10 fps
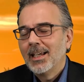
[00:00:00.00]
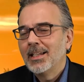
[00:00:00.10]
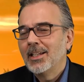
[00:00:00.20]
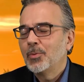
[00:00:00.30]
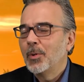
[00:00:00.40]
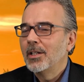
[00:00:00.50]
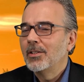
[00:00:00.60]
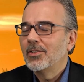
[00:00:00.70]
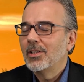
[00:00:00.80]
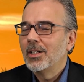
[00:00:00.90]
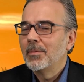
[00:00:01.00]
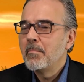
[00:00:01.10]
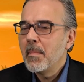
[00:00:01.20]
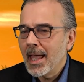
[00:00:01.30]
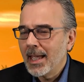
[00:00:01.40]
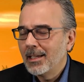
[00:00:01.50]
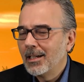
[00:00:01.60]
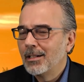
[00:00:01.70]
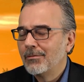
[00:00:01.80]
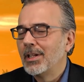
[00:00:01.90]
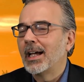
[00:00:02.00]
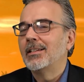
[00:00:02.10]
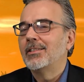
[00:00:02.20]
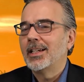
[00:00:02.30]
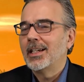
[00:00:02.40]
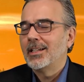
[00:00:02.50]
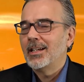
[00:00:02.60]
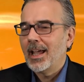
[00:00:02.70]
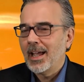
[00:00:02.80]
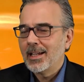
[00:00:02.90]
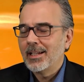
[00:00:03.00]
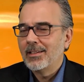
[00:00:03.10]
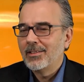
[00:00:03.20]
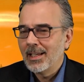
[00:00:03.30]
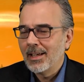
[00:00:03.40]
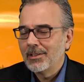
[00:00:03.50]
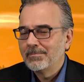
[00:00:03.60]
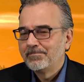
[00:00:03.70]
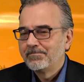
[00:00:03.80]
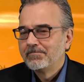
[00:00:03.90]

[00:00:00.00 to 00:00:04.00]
And this was uh, May of nineteen eighty-seven.